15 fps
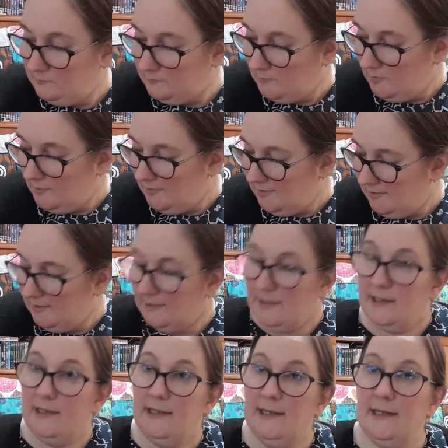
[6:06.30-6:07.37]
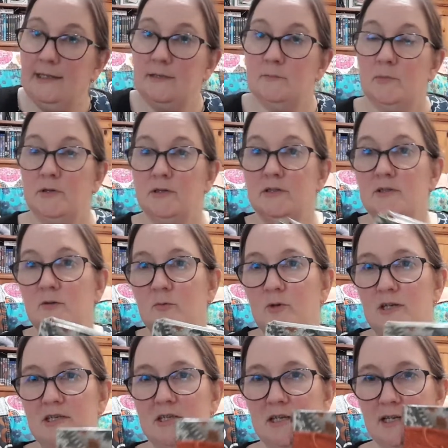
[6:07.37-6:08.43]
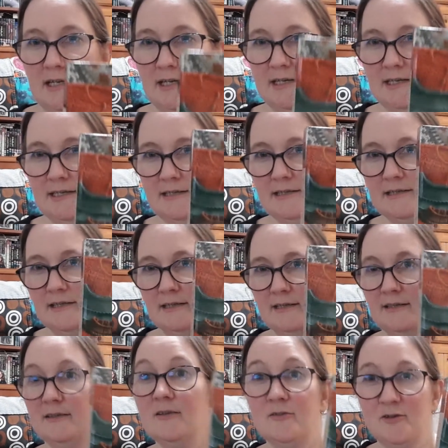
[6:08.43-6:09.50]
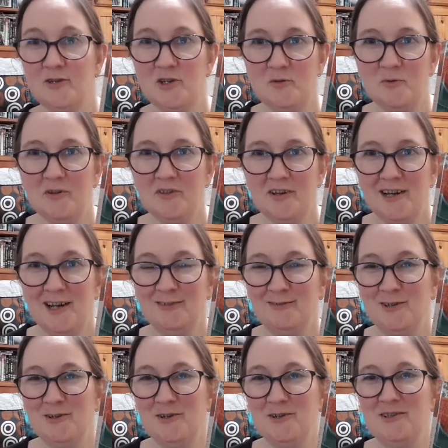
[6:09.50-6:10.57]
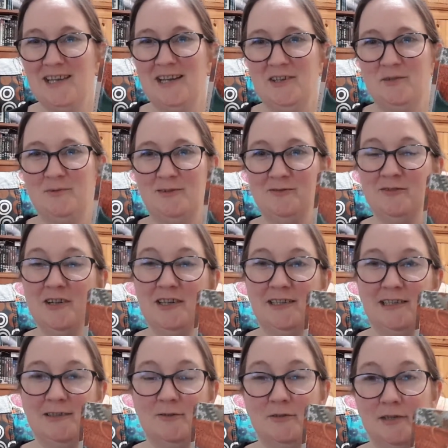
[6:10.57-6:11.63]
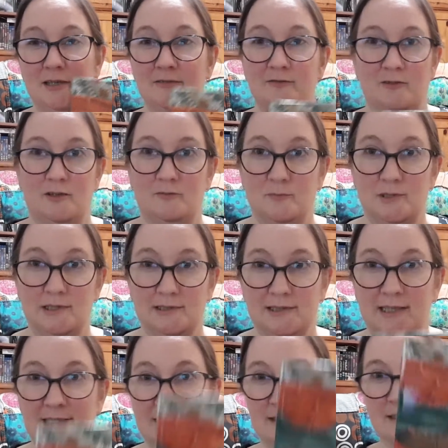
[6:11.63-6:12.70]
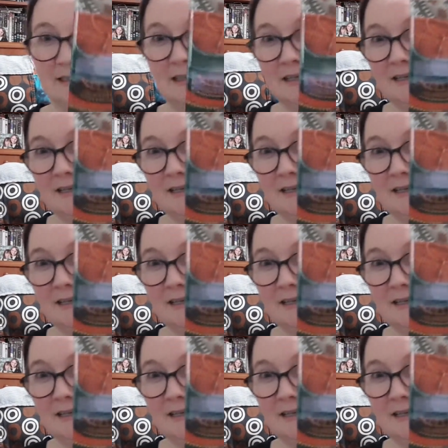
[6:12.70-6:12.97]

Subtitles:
by Anne Budd, which is the new one that I've got now that we finally got there 5 minutes later.